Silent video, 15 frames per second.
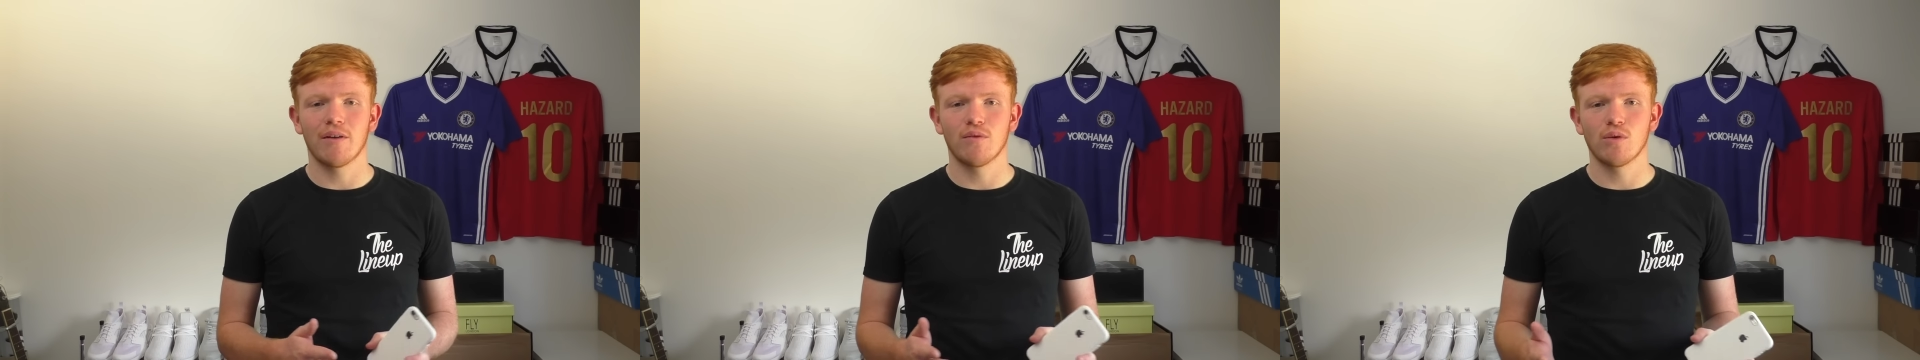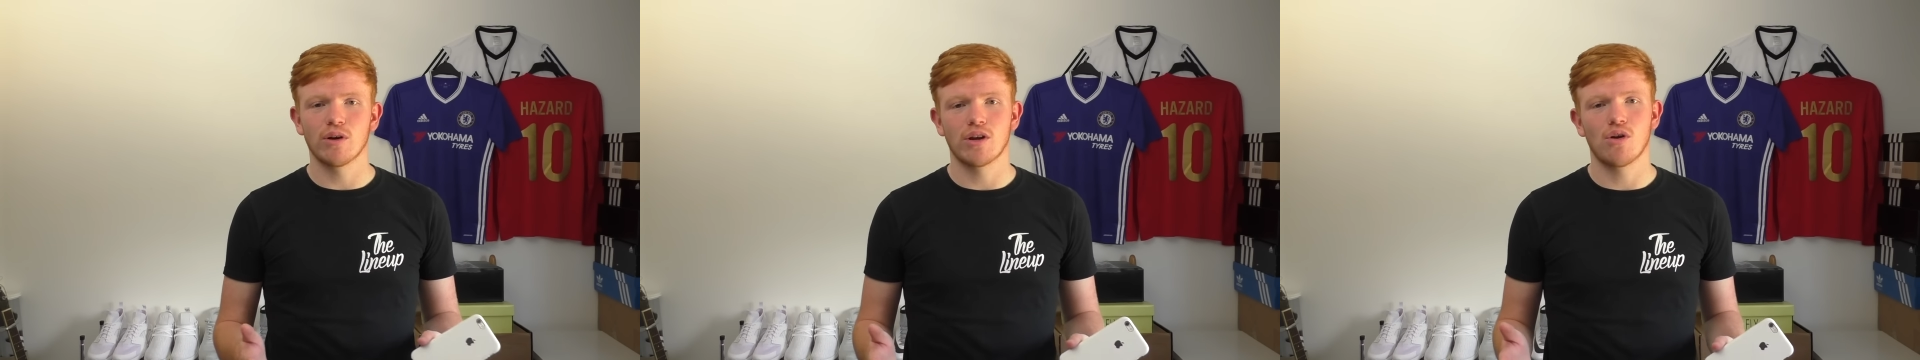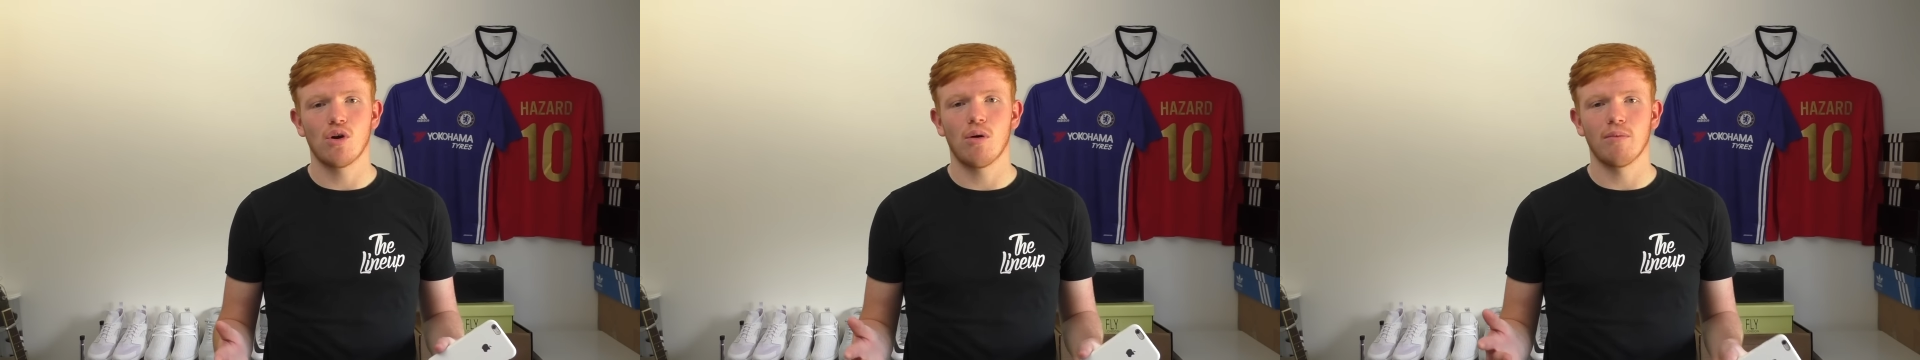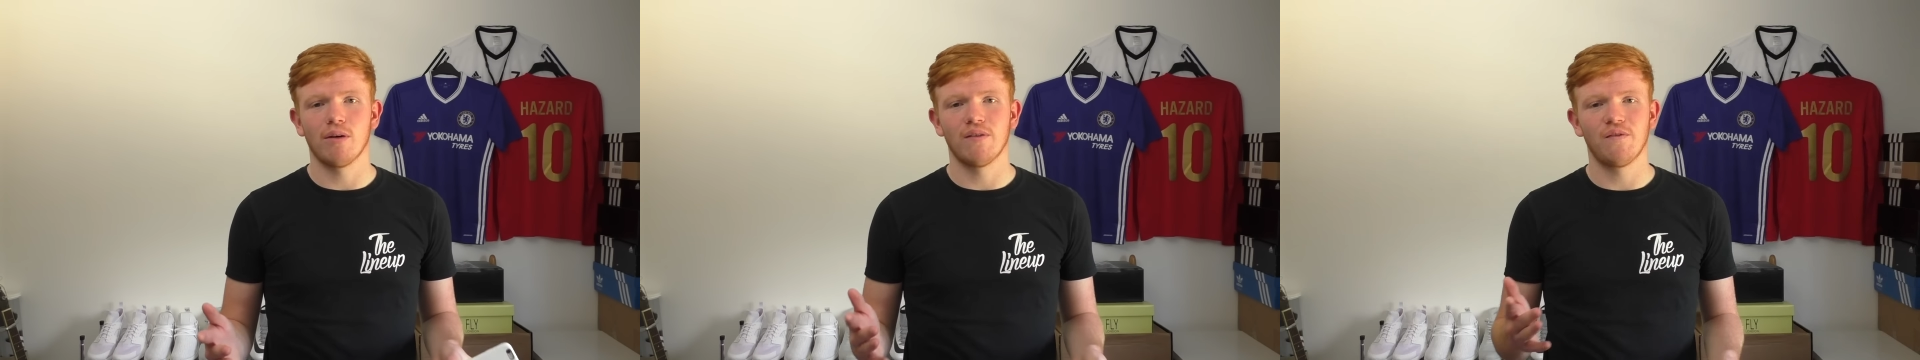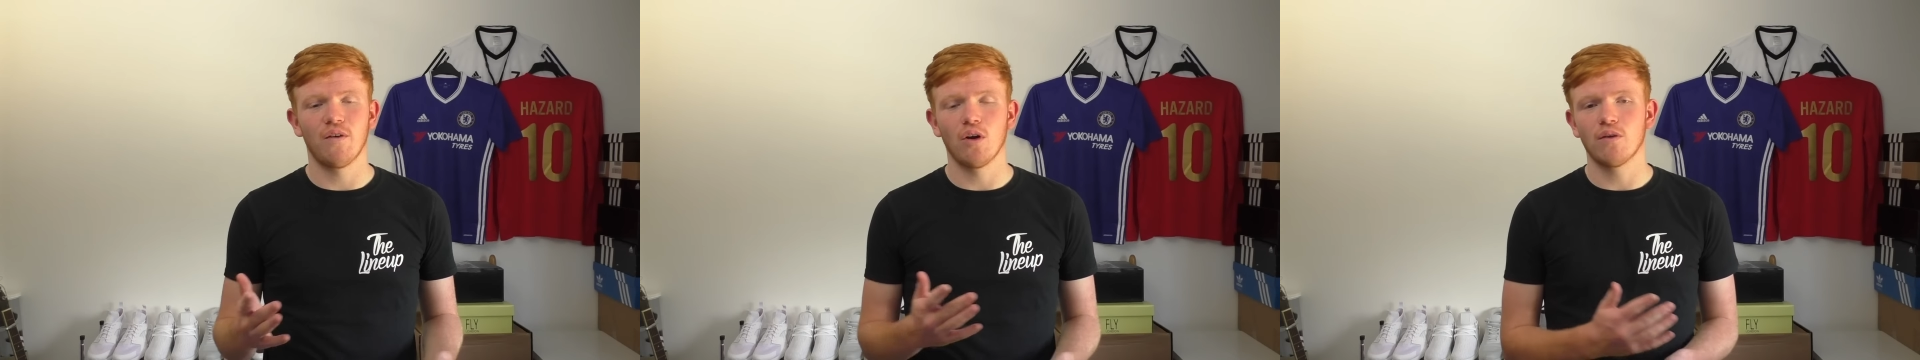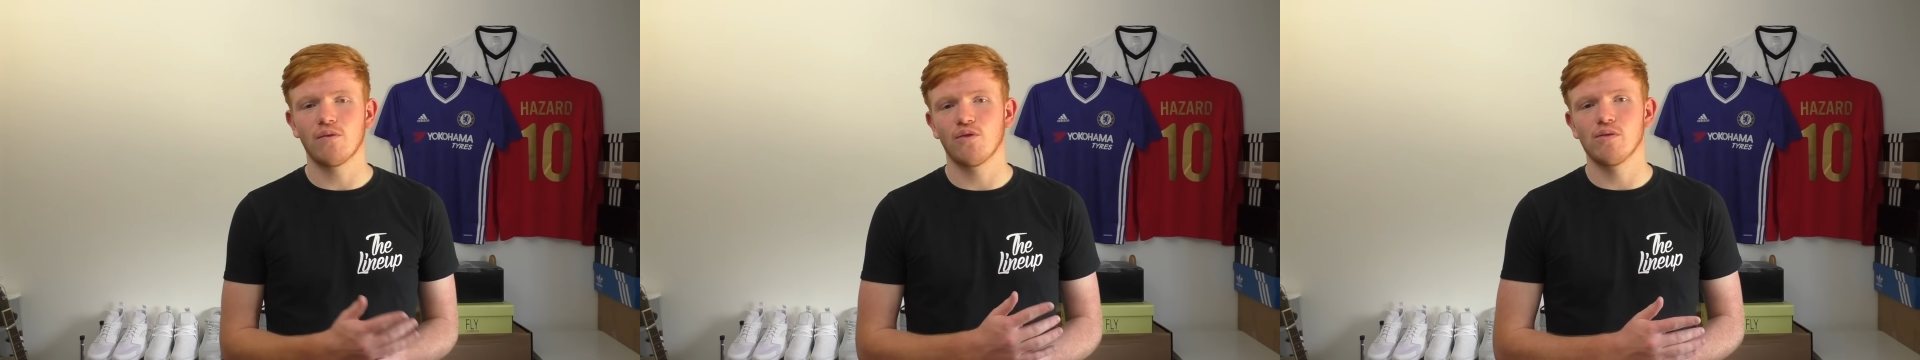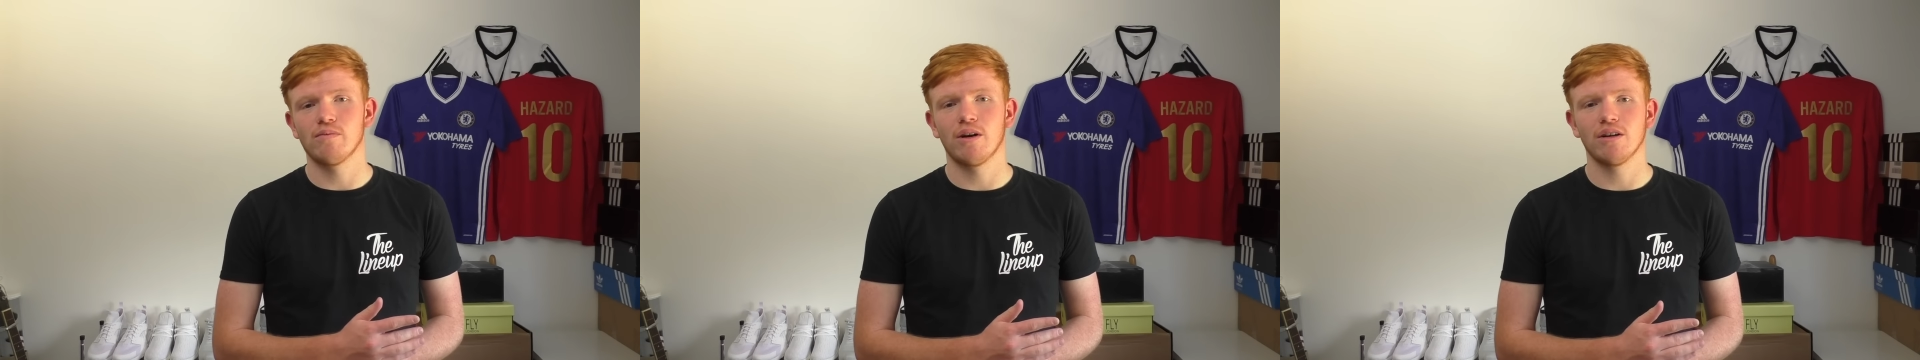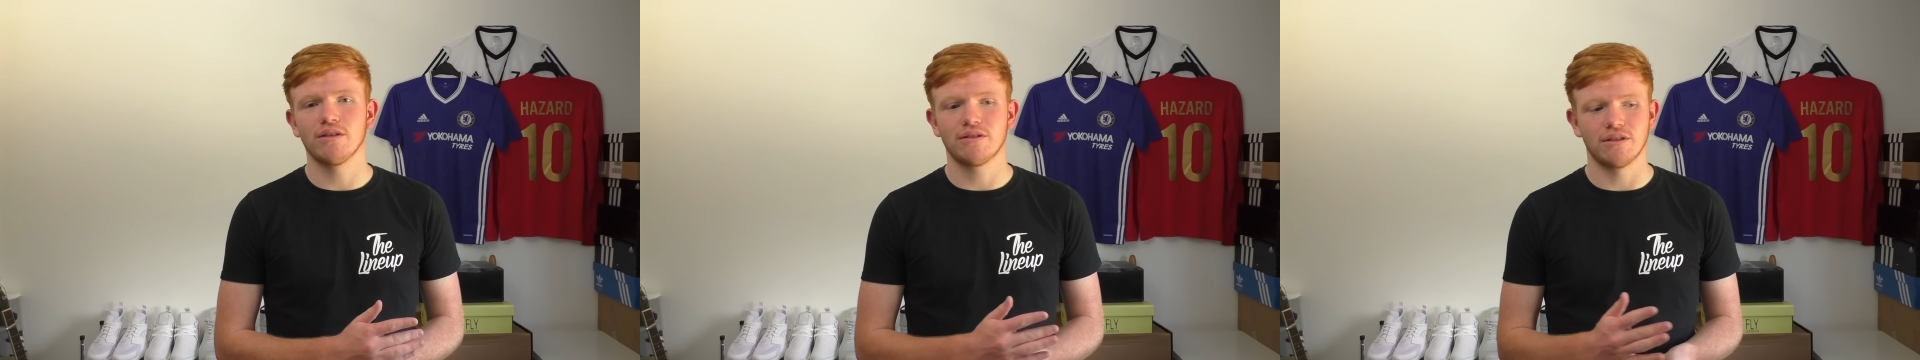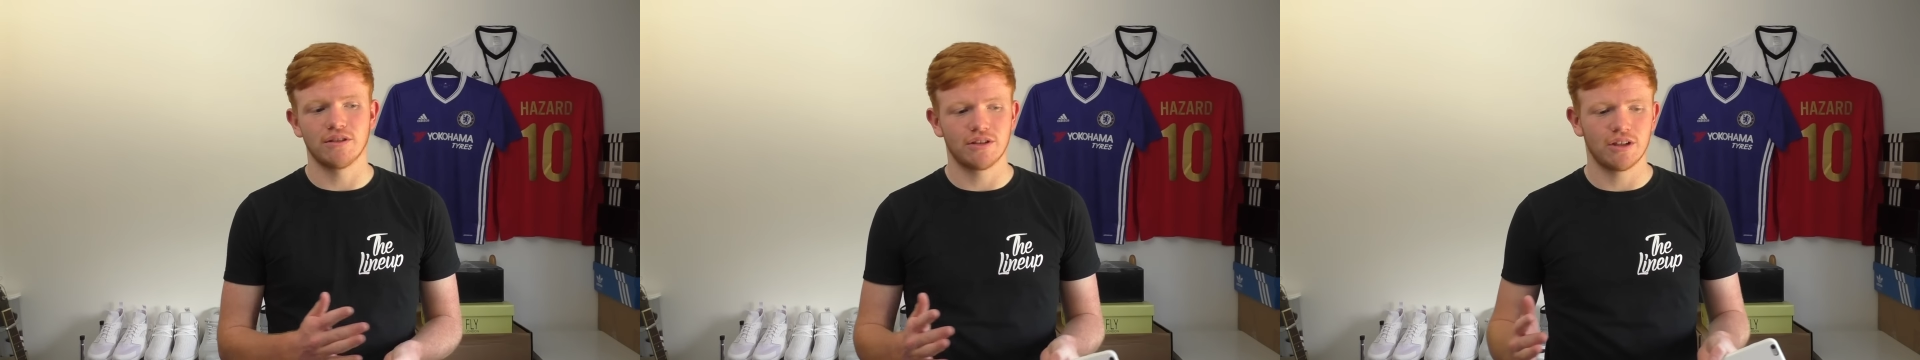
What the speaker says: I've already got my follow-through mastered,